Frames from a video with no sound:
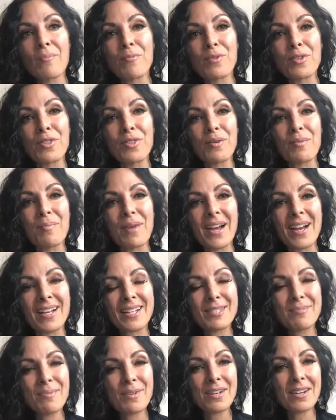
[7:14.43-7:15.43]
with my
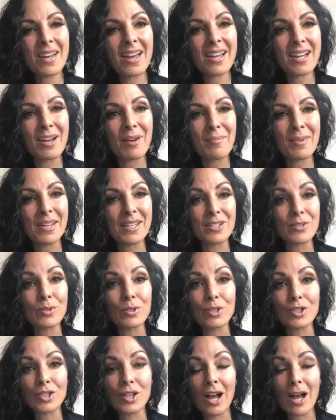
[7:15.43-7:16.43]
husband and I coming into
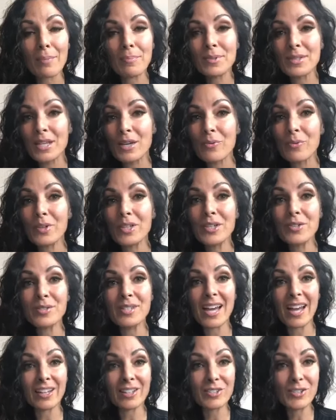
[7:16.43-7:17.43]
his shop saying, will you
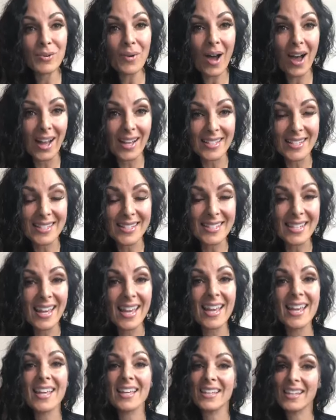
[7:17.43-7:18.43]
tattoo us?
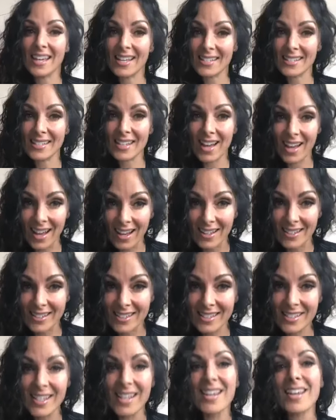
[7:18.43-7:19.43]
Yes,
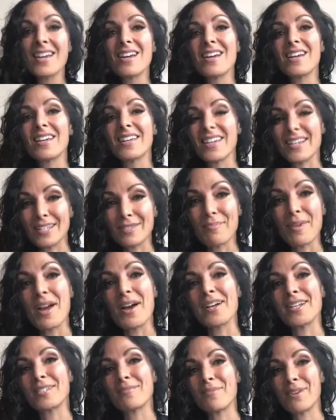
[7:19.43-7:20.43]
us. Yes, my
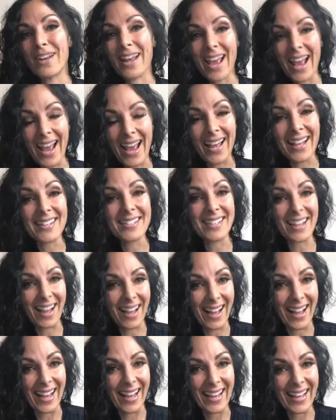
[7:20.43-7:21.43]
husband and
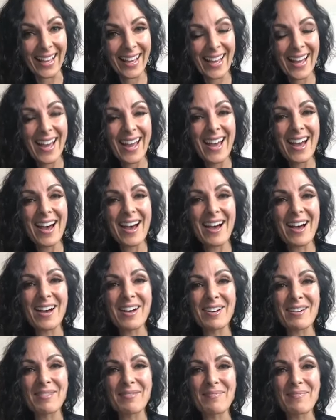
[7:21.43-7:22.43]
I.
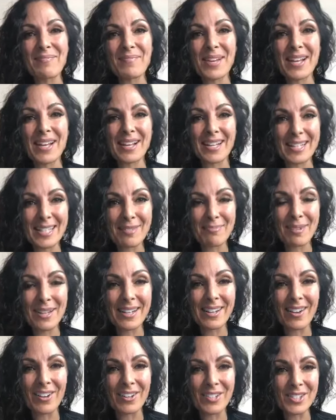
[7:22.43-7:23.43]
My
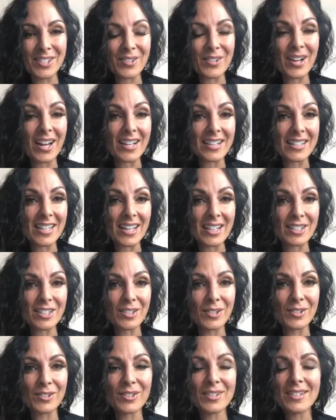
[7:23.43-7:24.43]
husband also got
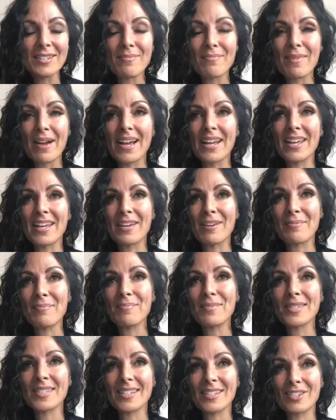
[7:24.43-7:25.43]
tattooed by
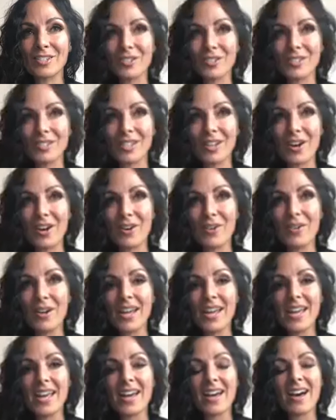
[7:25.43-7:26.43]
him 6 years ago,
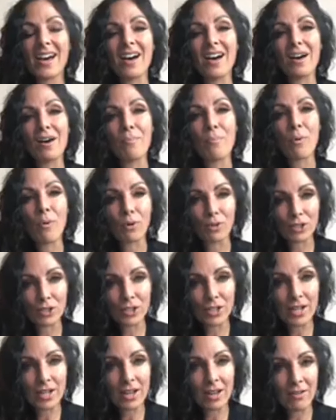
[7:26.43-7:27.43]
a
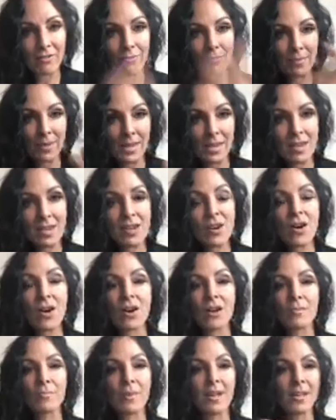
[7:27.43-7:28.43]
portrait of me
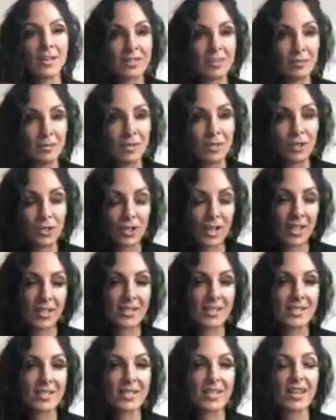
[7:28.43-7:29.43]
on my husband's
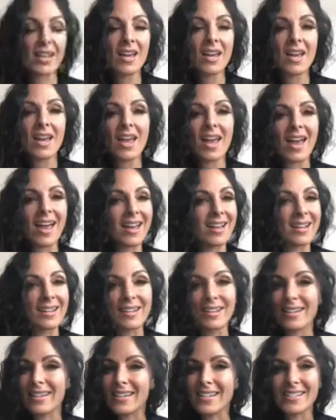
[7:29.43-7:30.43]
chest.
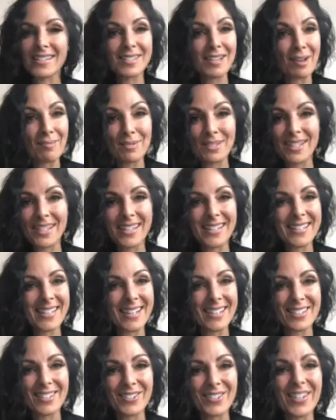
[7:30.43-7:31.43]
And he stopped getting
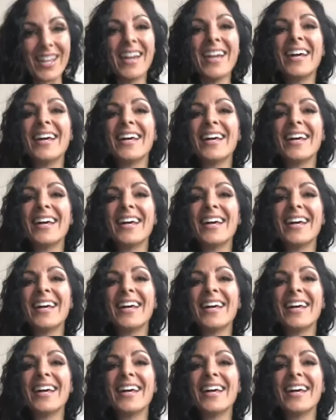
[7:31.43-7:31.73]
tattooed